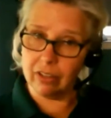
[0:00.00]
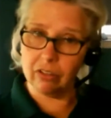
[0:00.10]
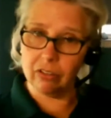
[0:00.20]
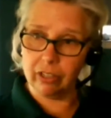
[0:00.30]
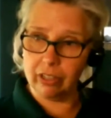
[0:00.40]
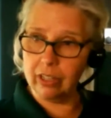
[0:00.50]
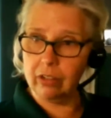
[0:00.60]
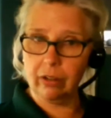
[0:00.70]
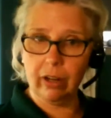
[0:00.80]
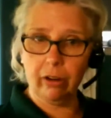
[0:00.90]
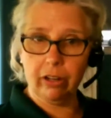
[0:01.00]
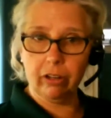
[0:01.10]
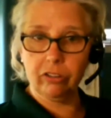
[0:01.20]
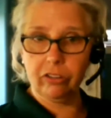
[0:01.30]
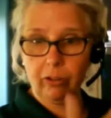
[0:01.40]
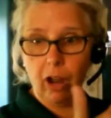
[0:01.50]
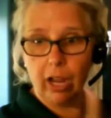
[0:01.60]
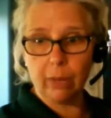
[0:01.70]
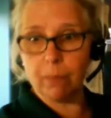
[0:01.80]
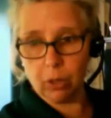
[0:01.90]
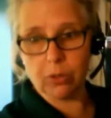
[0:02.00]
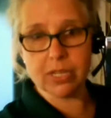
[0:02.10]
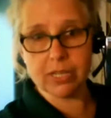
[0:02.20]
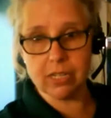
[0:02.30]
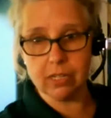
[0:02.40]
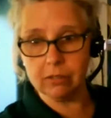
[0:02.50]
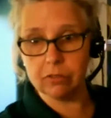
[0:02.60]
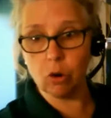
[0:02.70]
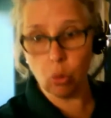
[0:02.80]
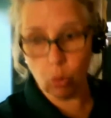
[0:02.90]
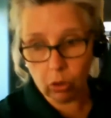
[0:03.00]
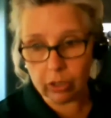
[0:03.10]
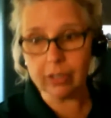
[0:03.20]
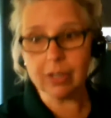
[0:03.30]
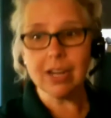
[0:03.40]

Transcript: and in other areas they're hyposensitive, or